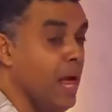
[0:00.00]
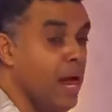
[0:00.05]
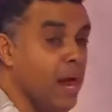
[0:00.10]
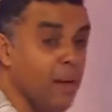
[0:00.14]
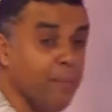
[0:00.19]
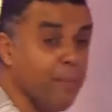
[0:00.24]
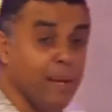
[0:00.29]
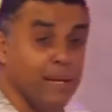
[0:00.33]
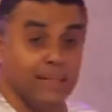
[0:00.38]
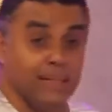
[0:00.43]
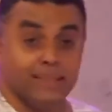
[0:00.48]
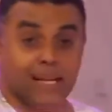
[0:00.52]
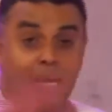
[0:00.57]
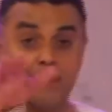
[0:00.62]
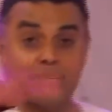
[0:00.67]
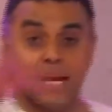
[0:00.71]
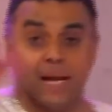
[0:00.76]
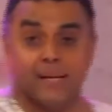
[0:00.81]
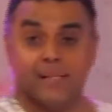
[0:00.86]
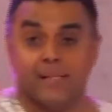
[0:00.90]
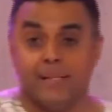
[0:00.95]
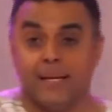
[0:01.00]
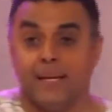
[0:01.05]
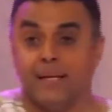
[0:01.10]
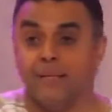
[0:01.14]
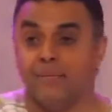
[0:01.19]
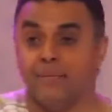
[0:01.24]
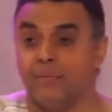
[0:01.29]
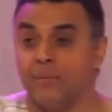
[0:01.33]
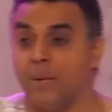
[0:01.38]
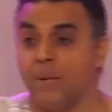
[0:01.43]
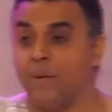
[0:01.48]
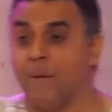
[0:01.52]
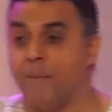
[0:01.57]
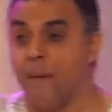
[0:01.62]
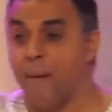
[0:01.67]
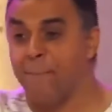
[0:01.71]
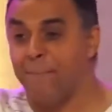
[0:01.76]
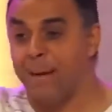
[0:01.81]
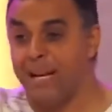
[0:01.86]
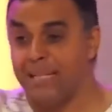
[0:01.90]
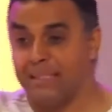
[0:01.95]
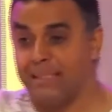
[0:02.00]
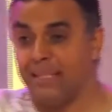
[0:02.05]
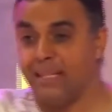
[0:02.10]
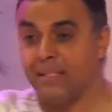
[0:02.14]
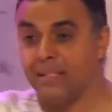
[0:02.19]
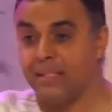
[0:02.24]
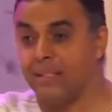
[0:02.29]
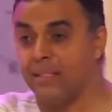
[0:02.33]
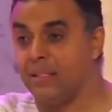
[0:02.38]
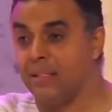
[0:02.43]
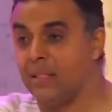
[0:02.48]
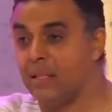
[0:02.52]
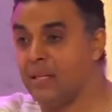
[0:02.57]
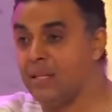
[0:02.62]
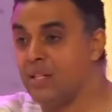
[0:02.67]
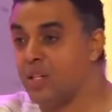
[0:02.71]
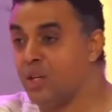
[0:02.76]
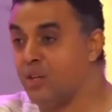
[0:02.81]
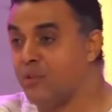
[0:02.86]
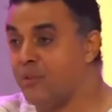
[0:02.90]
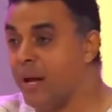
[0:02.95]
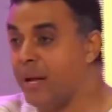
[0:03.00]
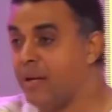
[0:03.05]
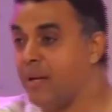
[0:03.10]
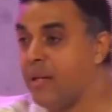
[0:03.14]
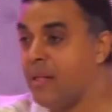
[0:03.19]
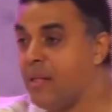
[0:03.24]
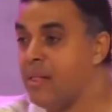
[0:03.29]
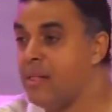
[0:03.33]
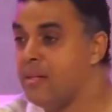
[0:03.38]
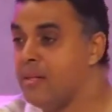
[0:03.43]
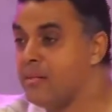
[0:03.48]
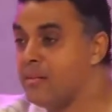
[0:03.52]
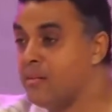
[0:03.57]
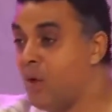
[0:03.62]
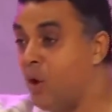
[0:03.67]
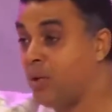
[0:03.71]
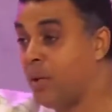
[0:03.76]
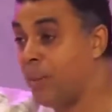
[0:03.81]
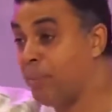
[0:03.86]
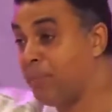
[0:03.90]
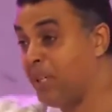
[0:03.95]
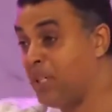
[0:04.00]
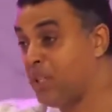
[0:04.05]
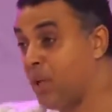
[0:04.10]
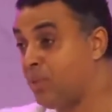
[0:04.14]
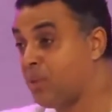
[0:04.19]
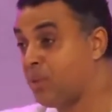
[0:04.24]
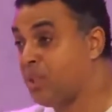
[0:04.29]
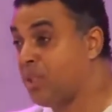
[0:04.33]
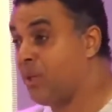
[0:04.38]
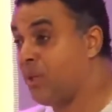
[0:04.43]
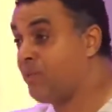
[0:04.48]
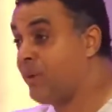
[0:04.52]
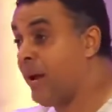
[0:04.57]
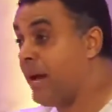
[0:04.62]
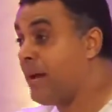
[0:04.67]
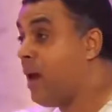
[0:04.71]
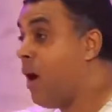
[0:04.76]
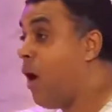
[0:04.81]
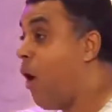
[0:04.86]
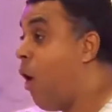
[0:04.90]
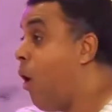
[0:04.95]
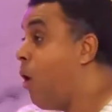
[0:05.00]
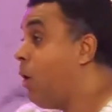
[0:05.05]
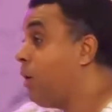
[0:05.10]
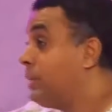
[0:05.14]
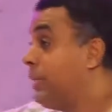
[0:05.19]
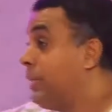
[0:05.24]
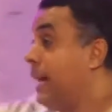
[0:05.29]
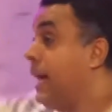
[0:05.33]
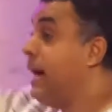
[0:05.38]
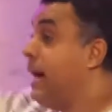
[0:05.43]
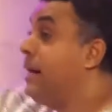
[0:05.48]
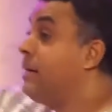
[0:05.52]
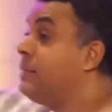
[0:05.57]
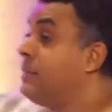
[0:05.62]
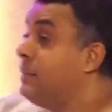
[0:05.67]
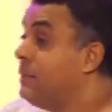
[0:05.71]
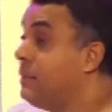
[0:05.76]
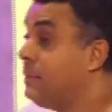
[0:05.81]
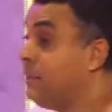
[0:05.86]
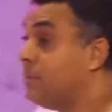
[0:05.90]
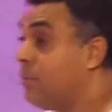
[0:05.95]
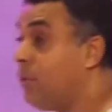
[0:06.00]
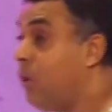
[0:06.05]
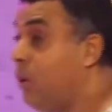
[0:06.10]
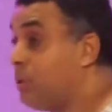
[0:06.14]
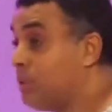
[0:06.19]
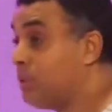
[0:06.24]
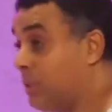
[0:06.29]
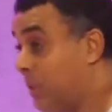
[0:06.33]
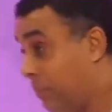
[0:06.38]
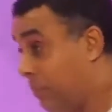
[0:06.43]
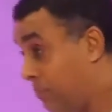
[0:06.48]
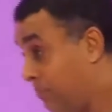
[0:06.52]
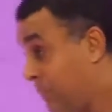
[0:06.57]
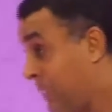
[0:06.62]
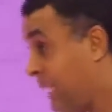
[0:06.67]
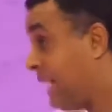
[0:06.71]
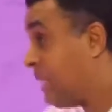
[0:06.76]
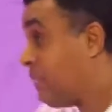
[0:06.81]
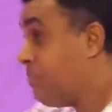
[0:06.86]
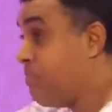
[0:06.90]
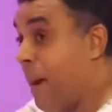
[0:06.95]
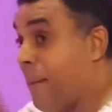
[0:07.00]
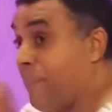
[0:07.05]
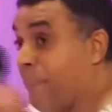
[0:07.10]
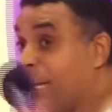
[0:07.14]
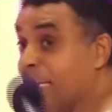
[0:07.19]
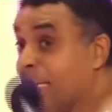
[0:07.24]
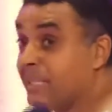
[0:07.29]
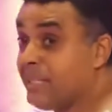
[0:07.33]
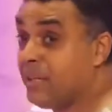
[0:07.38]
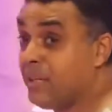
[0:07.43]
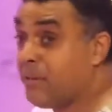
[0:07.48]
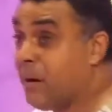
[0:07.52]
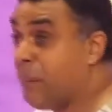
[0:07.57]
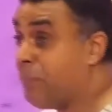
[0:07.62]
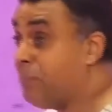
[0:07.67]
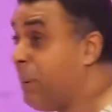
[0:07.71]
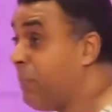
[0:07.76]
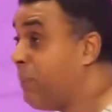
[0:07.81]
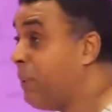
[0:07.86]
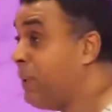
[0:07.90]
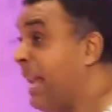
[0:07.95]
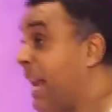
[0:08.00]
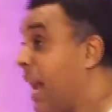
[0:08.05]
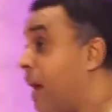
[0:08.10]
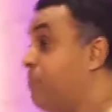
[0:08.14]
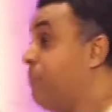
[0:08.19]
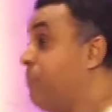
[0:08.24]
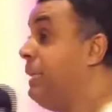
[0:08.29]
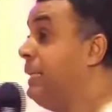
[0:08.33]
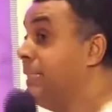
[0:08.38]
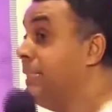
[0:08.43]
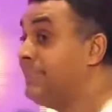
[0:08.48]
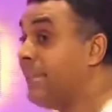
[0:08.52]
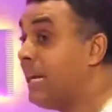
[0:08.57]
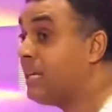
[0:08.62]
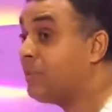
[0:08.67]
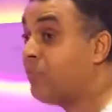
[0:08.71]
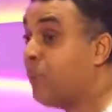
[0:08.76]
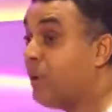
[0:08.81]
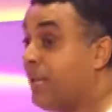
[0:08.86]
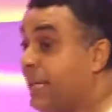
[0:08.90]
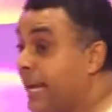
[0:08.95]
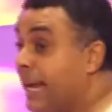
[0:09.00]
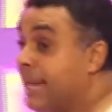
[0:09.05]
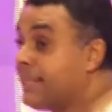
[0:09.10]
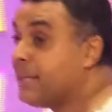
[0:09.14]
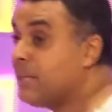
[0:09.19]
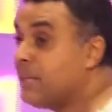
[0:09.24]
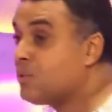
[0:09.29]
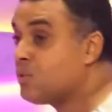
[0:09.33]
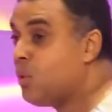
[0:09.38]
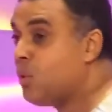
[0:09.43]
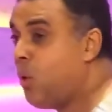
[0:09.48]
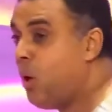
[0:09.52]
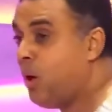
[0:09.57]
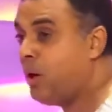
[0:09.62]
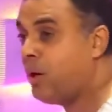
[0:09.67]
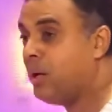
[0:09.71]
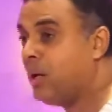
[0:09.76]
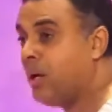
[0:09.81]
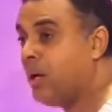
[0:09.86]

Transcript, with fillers: Many times I see some of my pastors' children or the bishop's children or their or some church members' children, people that have been in church for years and so on.